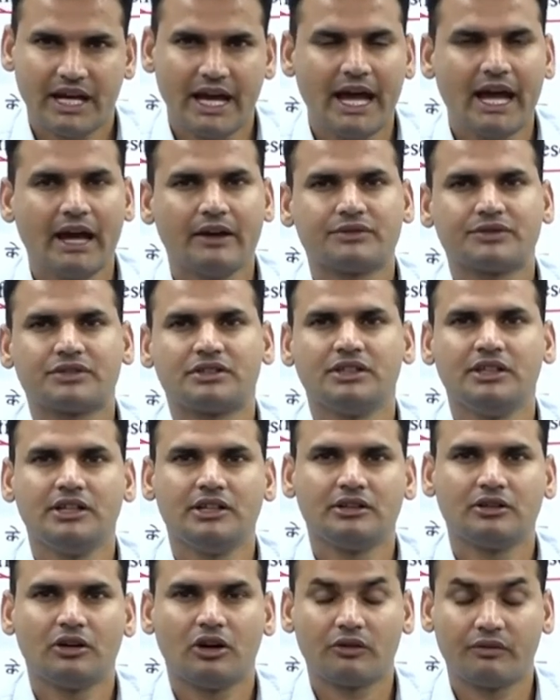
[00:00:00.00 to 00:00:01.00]
have
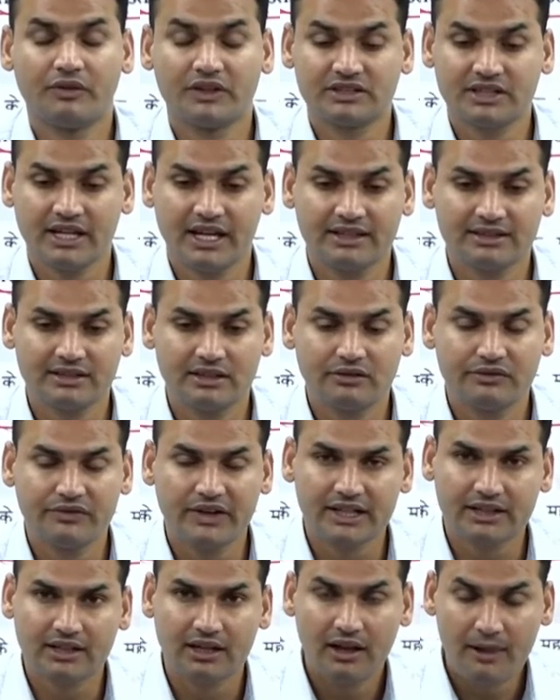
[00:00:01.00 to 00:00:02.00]
seen, or which has in
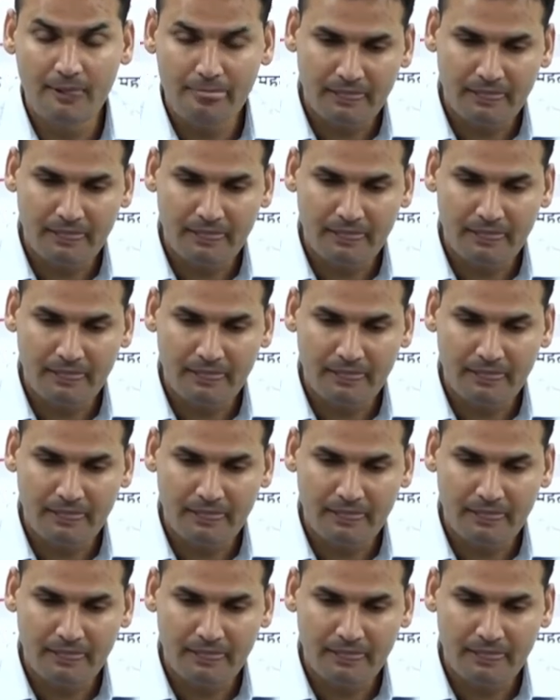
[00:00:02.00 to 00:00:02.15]
fact